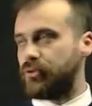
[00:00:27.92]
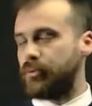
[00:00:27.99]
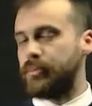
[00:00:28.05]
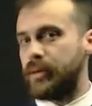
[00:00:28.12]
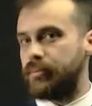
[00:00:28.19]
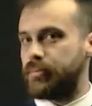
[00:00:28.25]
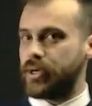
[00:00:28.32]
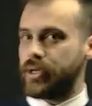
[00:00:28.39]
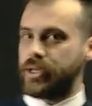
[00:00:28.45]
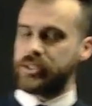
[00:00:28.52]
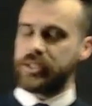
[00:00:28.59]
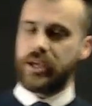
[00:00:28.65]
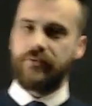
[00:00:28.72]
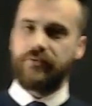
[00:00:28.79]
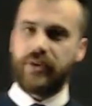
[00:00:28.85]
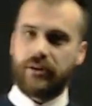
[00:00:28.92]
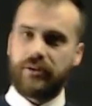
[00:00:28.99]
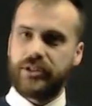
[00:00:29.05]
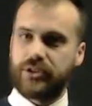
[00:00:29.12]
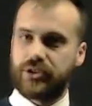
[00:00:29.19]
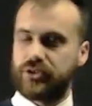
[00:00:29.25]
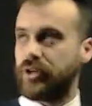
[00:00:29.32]
remember, it's a very
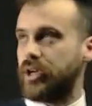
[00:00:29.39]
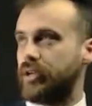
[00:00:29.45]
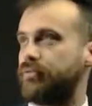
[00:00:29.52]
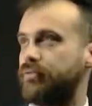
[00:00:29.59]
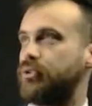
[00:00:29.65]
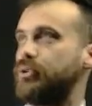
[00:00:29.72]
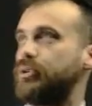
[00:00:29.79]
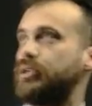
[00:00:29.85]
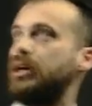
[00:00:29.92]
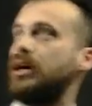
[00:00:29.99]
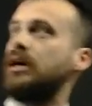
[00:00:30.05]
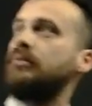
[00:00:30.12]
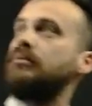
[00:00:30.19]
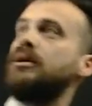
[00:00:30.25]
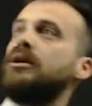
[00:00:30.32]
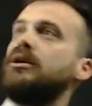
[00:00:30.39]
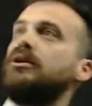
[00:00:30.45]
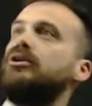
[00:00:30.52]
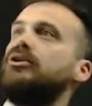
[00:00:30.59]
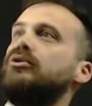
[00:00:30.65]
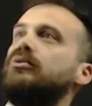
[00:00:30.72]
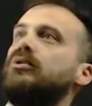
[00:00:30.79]
straightforward game.
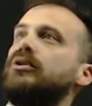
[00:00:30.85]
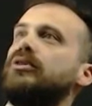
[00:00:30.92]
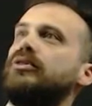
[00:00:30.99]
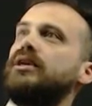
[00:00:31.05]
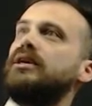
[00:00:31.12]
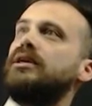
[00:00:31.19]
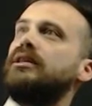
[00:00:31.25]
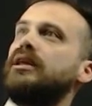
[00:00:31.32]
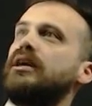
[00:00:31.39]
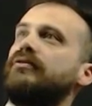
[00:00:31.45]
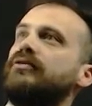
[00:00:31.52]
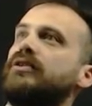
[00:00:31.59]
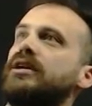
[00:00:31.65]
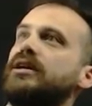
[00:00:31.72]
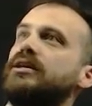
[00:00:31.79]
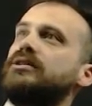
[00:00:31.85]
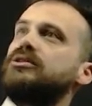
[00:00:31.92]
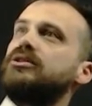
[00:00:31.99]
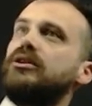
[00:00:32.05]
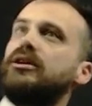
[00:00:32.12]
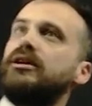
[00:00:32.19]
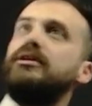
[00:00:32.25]
You want the left-hand
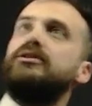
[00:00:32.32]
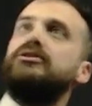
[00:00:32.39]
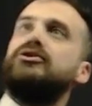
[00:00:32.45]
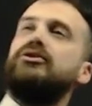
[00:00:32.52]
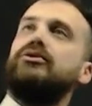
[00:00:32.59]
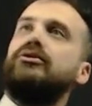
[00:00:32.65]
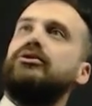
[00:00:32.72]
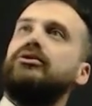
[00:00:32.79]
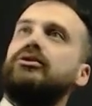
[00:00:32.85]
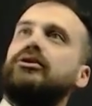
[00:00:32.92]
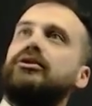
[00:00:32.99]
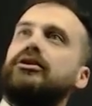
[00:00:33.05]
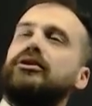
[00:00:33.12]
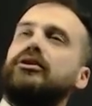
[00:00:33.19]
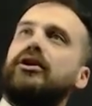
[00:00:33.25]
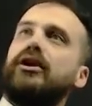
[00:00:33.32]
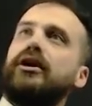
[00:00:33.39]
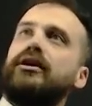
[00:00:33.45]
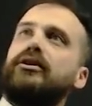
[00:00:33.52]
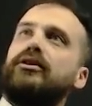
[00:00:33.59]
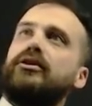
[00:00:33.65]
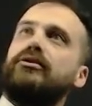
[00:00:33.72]
side to look
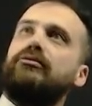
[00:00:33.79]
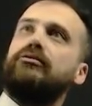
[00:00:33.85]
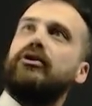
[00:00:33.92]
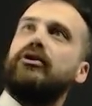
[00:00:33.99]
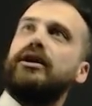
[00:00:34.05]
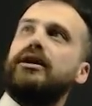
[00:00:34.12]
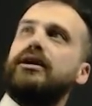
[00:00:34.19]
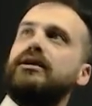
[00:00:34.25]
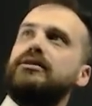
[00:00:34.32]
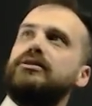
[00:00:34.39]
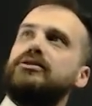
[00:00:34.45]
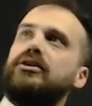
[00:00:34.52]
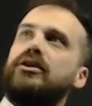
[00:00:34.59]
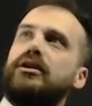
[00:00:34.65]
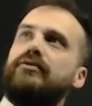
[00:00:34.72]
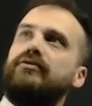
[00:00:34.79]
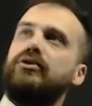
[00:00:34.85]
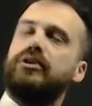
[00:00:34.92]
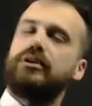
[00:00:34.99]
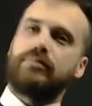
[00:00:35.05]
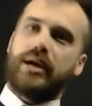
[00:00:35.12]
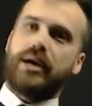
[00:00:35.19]
like the right-hand side. If you
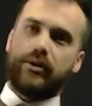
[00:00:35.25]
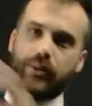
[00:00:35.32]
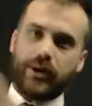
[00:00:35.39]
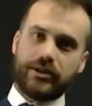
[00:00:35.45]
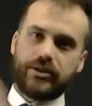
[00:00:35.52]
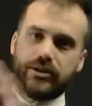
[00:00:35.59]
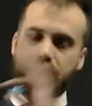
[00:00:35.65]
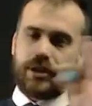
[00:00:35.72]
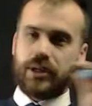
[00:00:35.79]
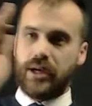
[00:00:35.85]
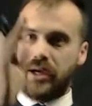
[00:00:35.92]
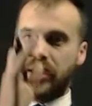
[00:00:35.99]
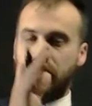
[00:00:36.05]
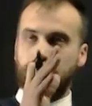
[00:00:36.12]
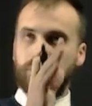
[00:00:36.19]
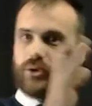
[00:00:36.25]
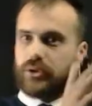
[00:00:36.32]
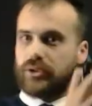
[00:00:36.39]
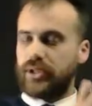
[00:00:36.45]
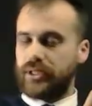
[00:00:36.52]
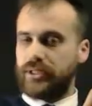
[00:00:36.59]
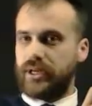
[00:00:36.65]
can make one side look
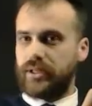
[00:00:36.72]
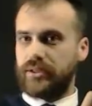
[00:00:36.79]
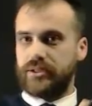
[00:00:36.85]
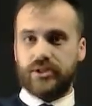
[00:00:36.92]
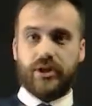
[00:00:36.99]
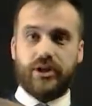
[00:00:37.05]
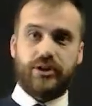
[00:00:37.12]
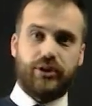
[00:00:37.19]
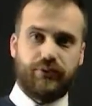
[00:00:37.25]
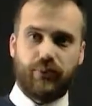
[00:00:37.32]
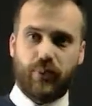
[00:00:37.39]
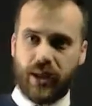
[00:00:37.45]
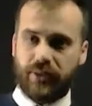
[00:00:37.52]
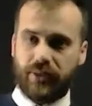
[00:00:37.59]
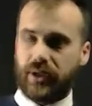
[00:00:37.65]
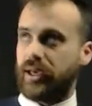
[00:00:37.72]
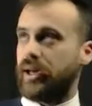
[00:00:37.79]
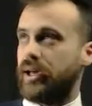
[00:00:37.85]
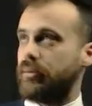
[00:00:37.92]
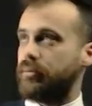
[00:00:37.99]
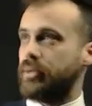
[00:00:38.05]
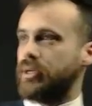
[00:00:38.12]
like the other side, you've won the
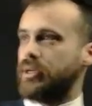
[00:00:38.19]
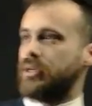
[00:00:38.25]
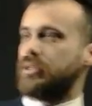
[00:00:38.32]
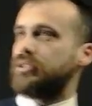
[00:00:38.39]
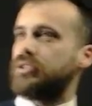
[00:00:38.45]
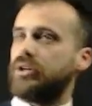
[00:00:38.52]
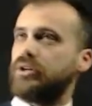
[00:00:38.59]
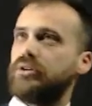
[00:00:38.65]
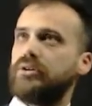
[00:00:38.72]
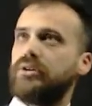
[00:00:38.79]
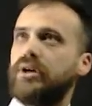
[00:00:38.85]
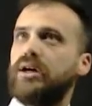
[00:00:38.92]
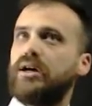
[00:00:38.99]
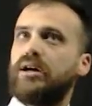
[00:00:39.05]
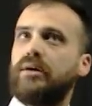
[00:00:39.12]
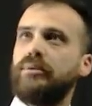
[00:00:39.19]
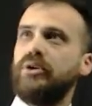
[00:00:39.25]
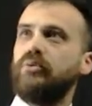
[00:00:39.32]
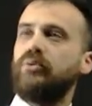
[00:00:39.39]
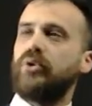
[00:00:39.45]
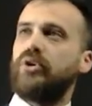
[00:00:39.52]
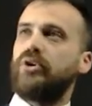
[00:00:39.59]
game. So, I'm going
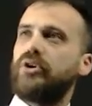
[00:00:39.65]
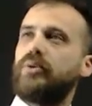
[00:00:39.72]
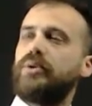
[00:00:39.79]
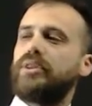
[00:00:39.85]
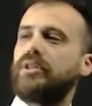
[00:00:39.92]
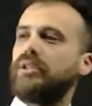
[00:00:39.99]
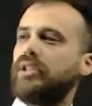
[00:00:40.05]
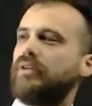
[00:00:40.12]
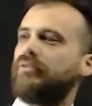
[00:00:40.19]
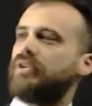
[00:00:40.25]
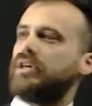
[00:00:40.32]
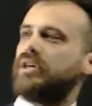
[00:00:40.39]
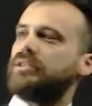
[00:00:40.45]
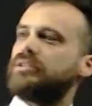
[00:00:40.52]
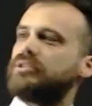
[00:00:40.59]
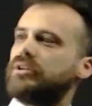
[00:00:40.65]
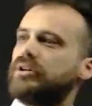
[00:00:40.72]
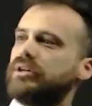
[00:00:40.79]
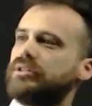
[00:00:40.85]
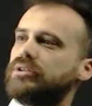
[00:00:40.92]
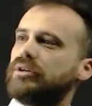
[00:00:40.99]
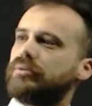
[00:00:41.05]
to work with the left-hand
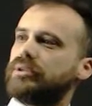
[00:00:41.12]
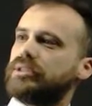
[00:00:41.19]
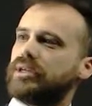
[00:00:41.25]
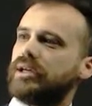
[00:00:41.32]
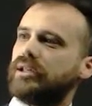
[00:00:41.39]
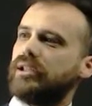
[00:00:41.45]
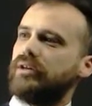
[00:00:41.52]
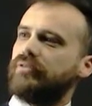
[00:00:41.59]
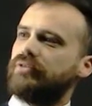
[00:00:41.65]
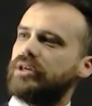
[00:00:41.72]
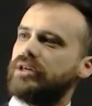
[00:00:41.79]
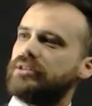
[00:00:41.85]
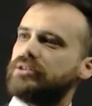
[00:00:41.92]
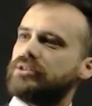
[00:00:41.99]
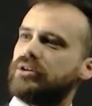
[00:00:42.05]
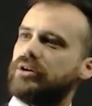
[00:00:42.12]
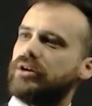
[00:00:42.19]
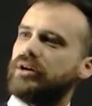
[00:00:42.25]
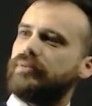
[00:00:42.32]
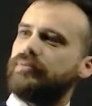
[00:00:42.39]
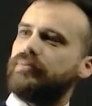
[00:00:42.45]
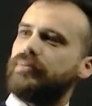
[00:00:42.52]
side. So, I'm going to say left-hand side